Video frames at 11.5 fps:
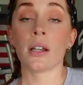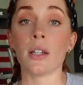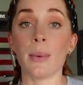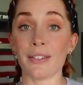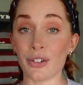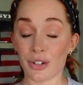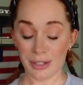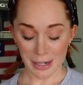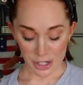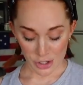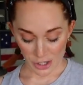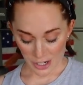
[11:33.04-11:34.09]
You may have noticed my
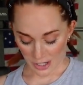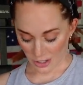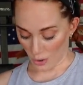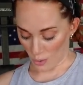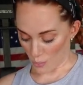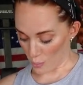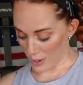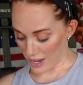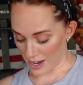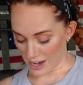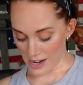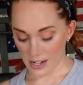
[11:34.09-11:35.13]
shirt. So
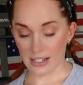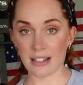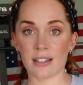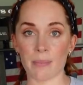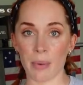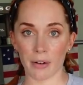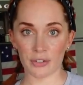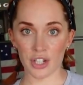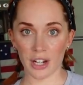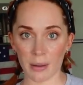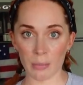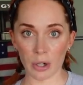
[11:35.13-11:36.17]
we did some Buff
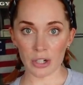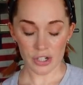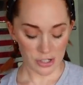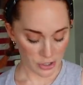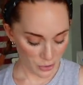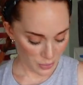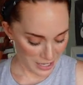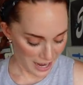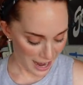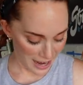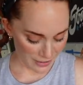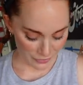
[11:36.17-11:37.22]
Chick merch. So we
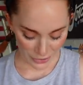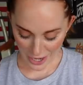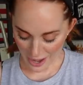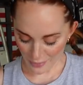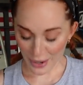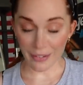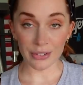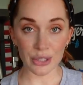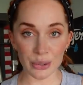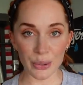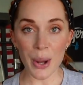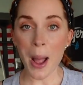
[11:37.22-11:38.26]
have a
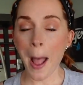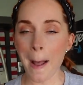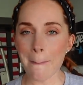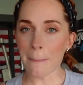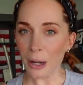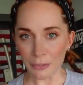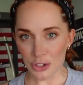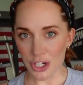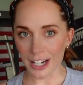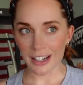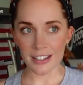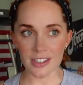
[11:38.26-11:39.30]
little Buff
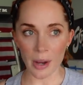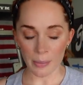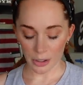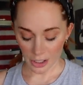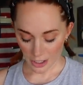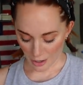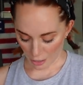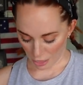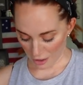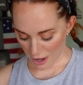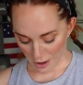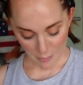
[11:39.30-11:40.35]
Chick summer
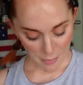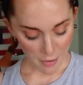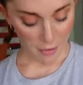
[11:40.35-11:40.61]
theme.